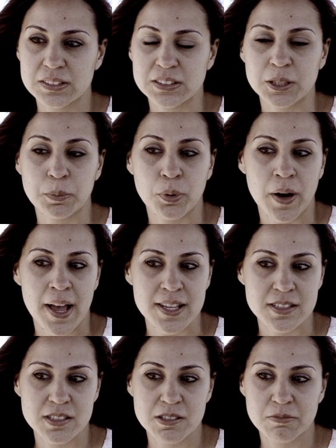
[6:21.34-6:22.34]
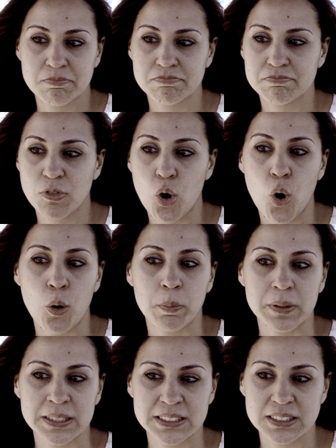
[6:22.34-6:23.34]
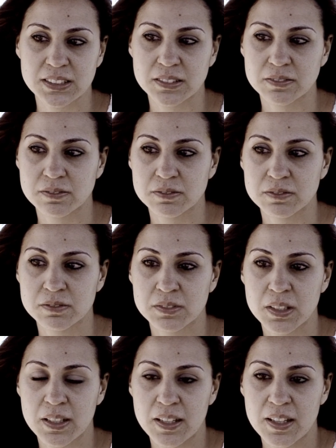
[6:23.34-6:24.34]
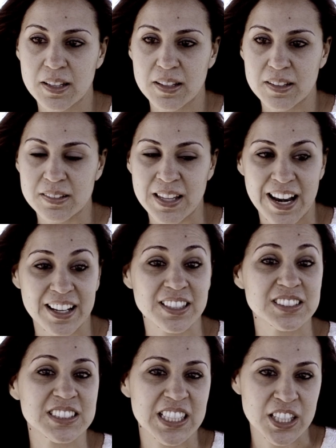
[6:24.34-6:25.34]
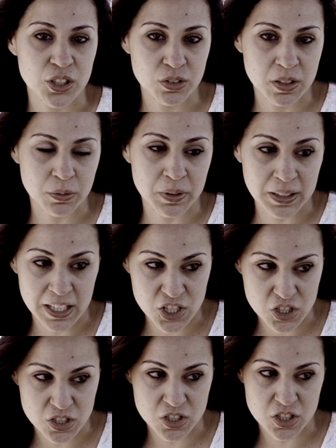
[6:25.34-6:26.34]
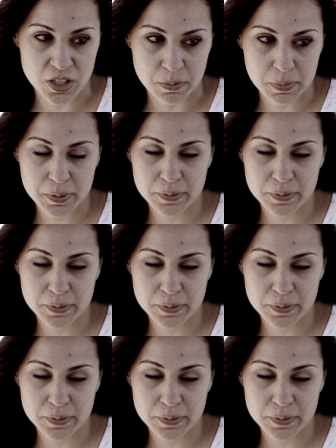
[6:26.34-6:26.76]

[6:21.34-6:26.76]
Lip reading: depressed, hopeless, that I continued the relationship.